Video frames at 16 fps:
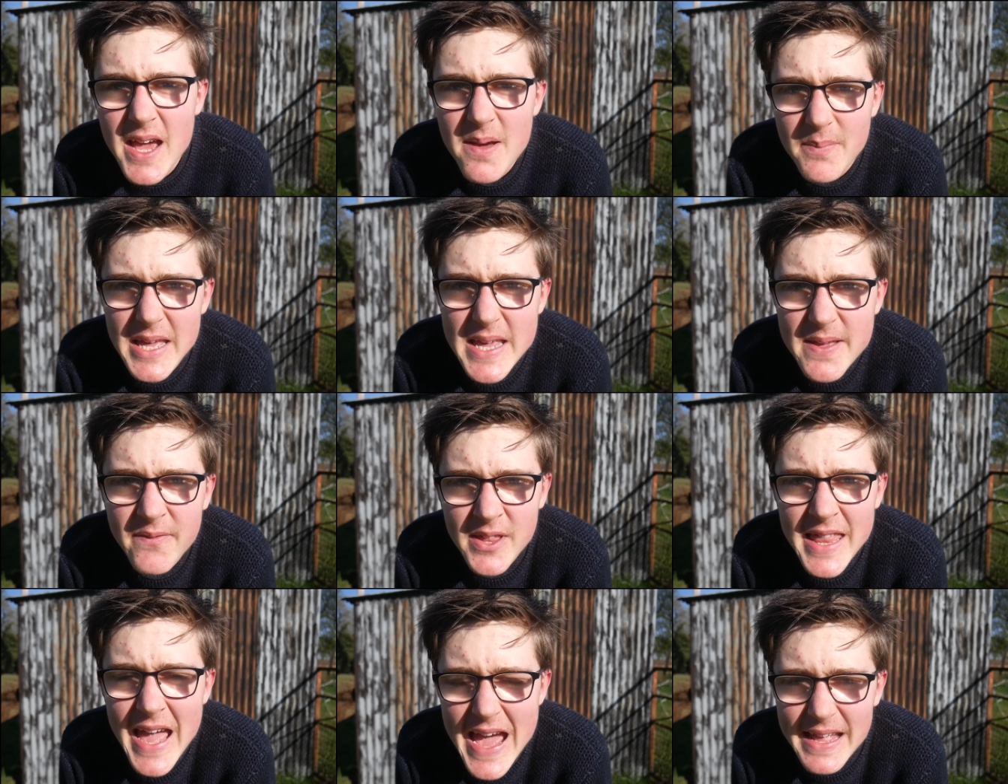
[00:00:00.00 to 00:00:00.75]
but
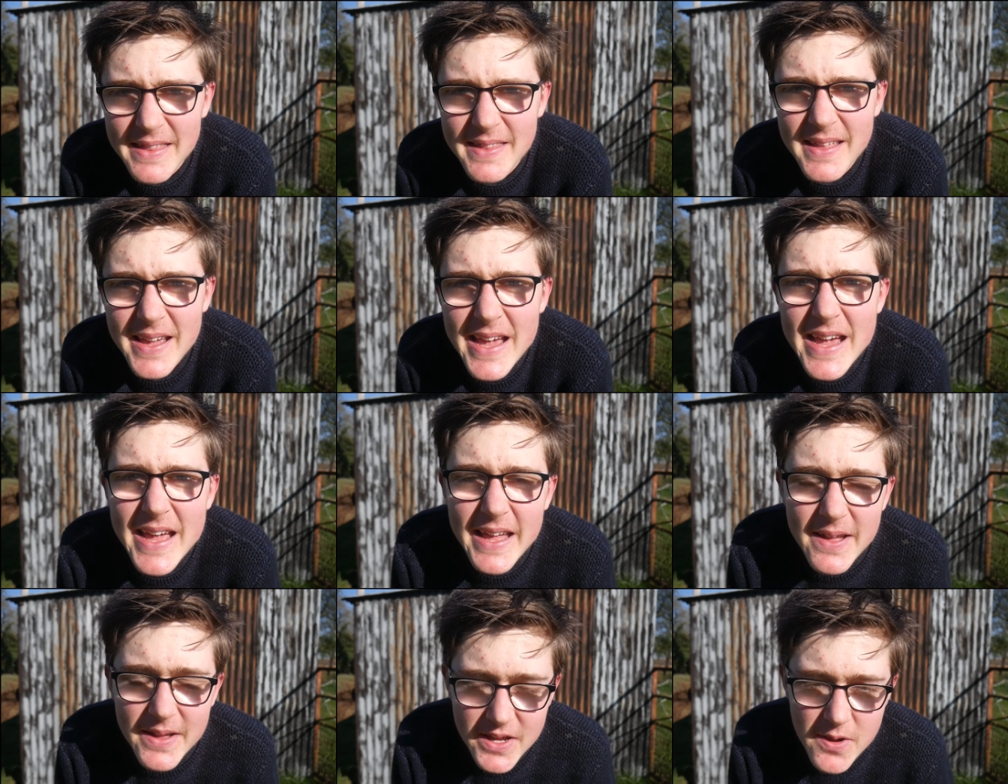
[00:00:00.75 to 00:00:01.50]
even then,
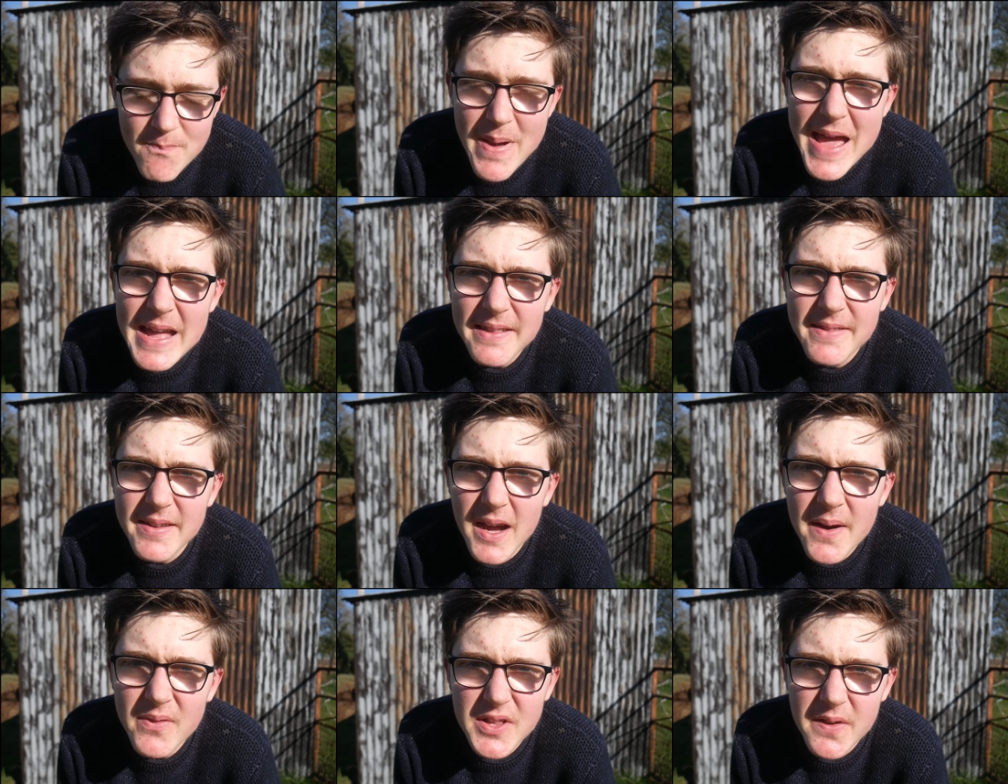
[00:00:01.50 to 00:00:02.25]
compared
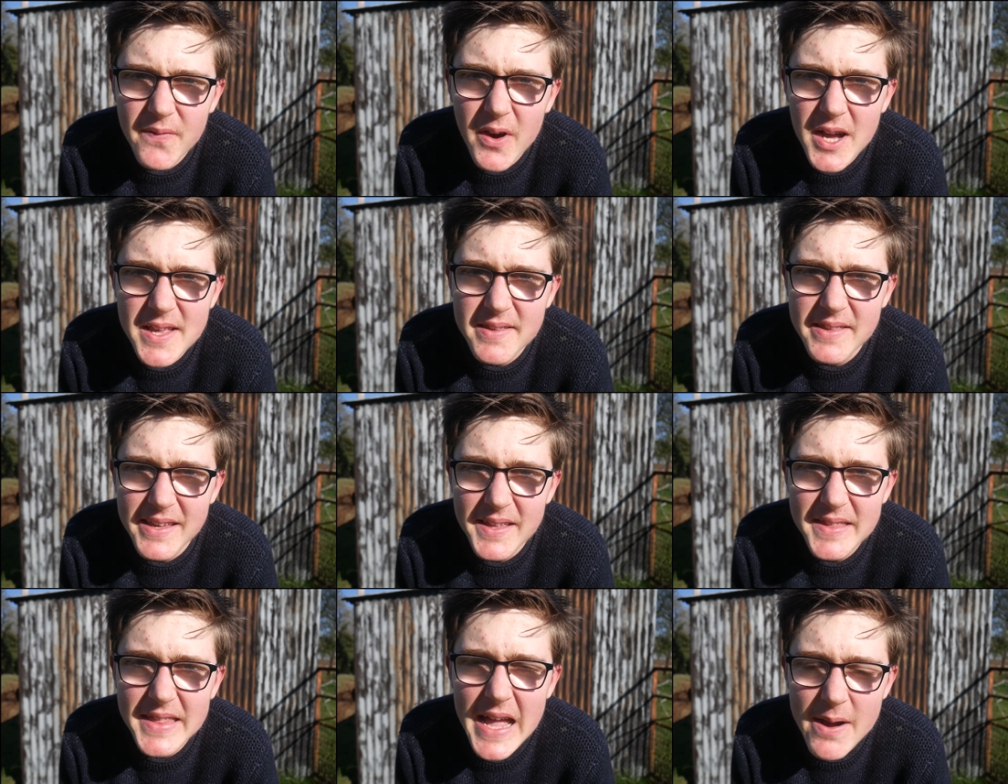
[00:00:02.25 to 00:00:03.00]
to other
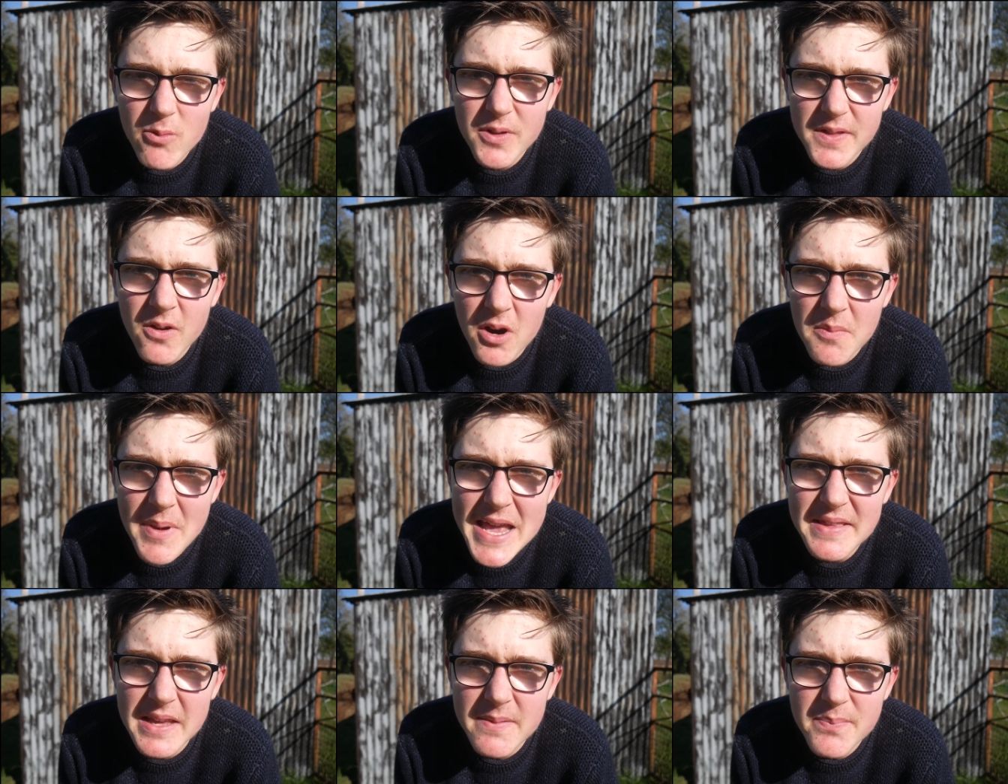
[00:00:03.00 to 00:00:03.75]
devices, that was not
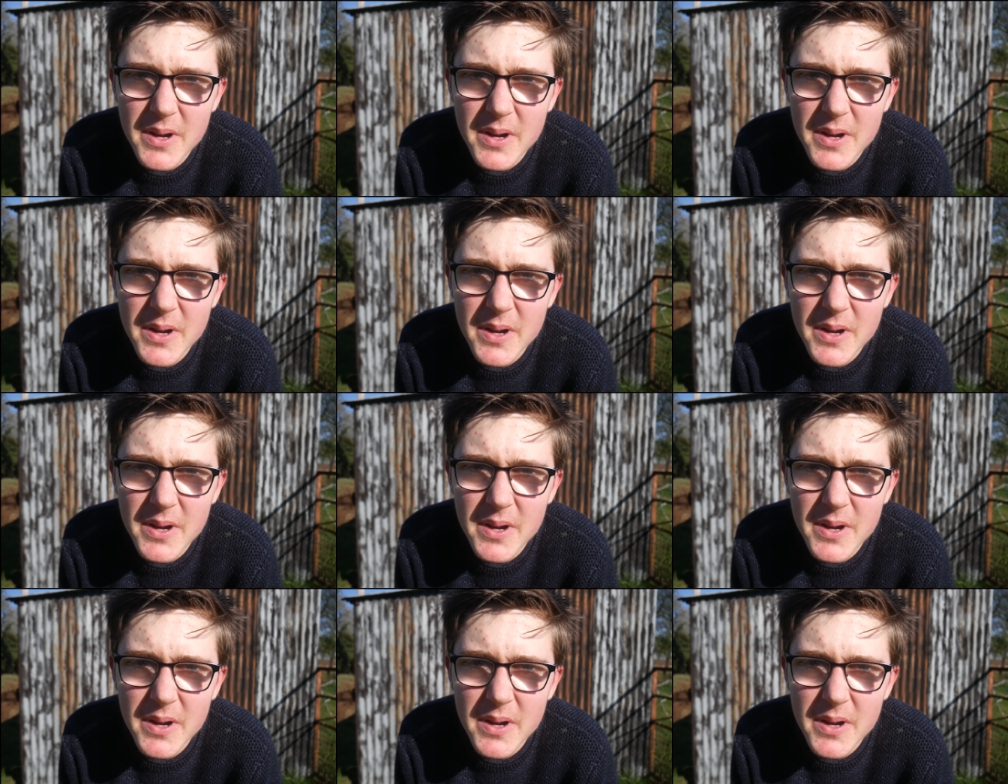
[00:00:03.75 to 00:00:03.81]
amazing.